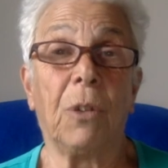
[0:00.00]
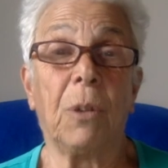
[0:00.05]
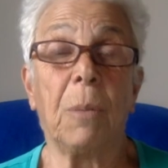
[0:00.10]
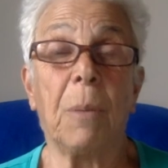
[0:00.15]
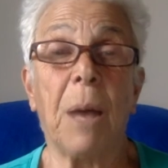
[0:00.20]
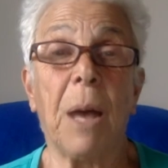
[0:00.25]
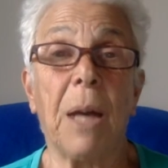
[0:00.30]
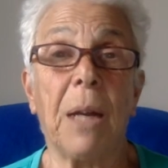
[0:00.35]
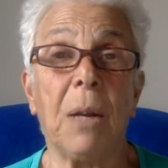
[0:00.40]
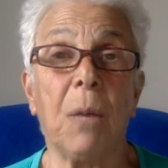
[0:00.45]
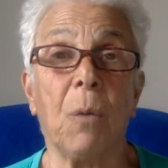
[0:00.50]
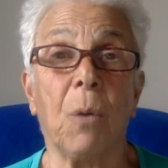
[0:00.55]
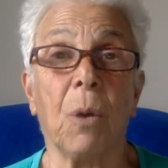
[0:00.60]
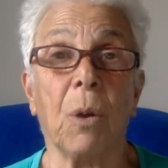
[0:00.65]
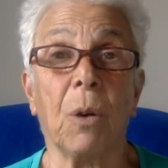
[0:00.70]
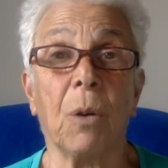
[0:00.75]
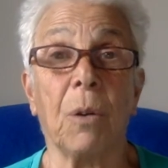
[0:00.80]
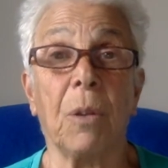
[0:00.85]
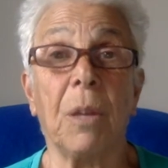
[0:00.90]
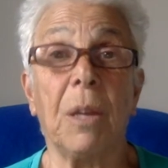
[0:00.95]
the body
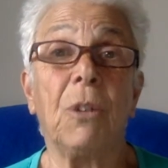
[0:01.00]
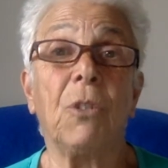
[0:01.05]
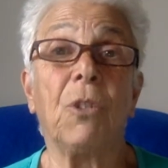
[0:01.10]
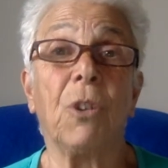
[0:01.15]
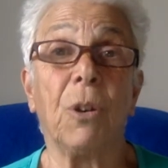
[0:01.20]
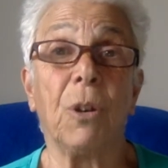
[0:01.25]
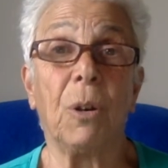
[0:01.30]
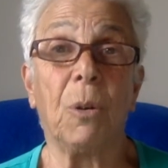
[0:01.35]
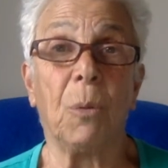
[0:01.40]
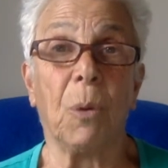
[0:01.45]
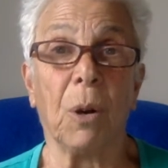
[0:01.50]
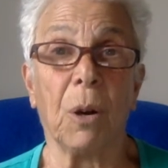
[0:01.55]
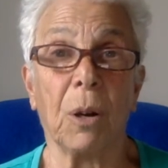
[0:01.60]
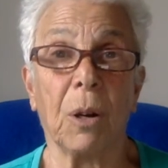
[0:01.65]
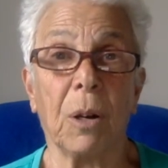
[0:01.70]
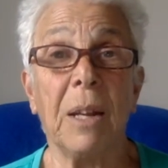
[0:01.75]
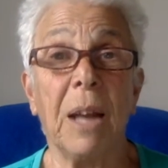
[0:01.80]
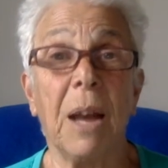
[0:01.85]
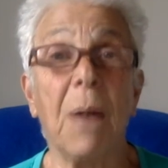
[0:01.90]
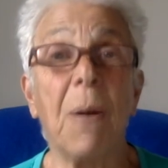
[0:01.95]
work or the internal
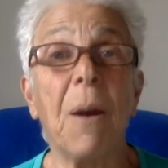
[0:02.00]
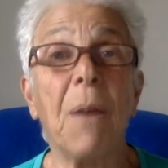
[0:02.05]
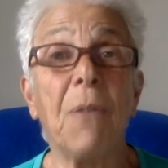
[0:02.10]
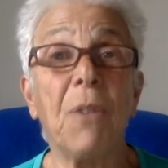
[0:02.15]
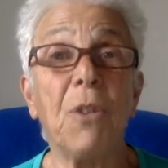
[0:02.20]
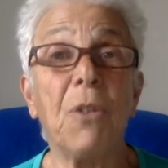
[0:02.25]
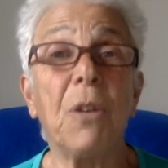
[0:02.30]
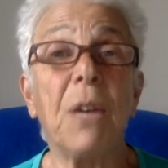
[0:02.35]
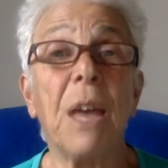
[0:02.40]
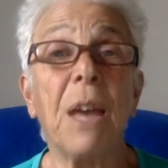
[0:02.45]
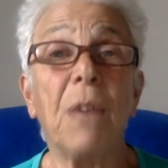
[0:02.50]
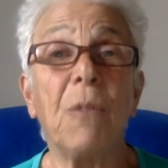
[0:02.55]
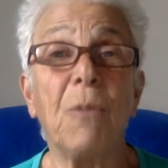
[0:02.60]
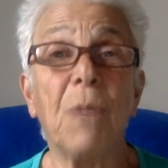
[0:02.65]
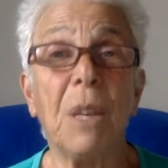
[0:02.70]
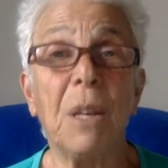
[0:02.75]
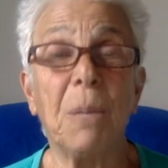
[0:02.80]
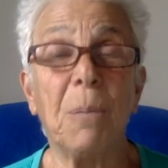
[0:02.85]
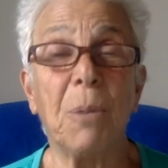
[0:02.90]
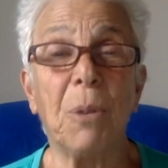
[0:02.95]
work. However, you can
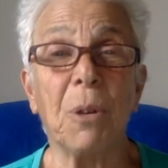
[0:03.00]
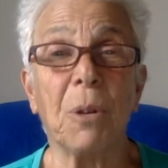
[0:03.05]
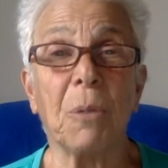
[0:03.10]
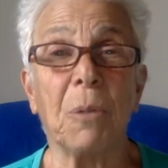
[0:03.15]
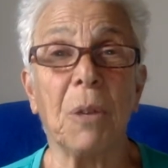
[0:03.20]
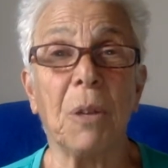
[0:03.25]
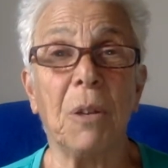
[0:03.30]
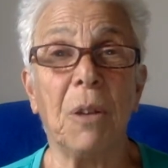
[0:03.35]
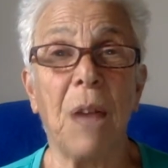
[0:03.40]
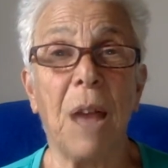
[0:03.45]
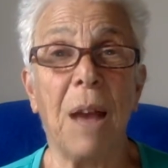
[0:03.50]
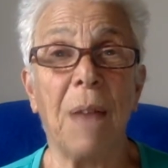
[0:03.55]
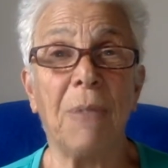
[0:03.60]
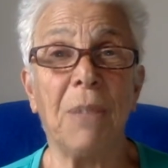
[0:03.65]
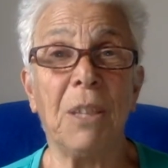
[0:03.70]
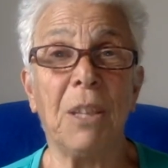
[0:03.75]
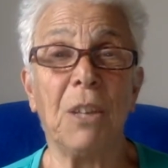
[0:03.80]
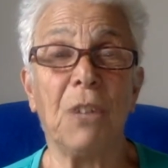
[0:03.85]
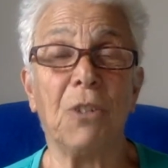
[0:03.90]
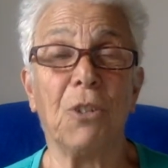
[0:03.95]
read a book while you're
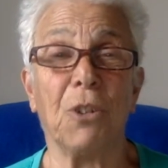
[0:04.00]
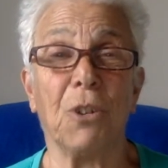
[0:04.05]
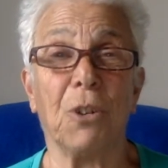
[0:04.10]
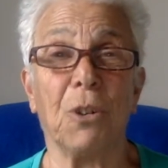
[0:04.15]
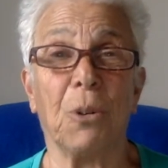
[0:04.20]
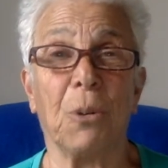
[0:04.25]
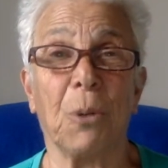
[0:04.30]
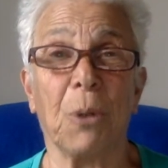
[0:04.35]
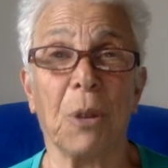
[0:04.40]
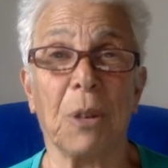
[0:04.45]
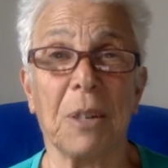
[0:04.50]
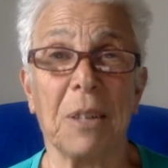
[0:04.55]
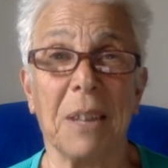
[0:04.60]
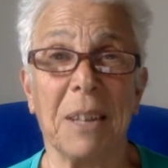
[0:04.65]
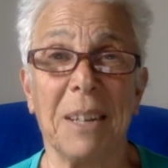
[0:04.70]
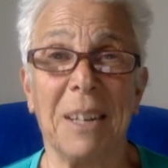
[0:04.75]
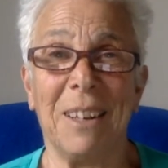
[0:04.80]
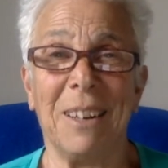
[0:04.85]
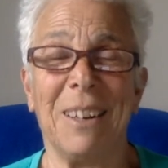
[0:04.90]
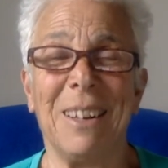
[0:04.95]
having the internal work
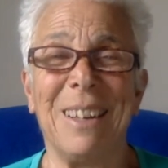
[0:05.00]
done.